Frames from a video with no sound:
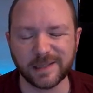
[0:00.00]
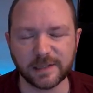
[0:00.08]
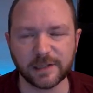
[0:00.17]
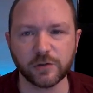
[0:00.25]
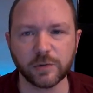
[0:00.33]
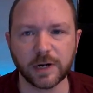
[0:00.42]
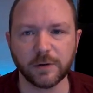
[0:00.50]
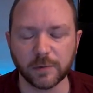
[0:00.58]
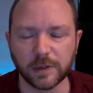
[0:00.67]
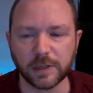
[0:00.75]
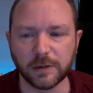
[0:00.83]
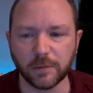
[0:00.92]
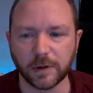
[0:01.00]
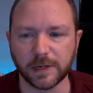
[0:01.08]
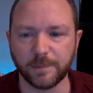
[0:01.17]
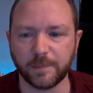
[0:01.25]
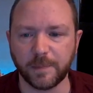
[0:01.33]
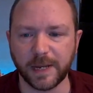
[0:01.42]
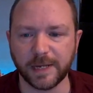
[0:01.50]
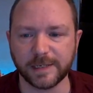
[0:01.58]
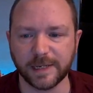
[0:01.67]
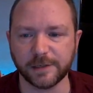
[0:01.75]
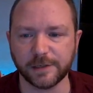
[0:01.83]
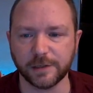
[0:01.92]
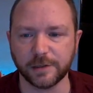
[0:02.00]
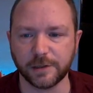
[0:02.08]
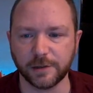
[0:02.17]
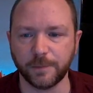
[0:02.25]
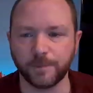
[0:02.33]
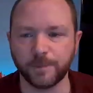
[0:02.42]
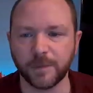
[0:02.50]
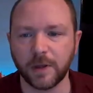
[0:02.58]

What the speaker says: this is what I really want to pay attention to.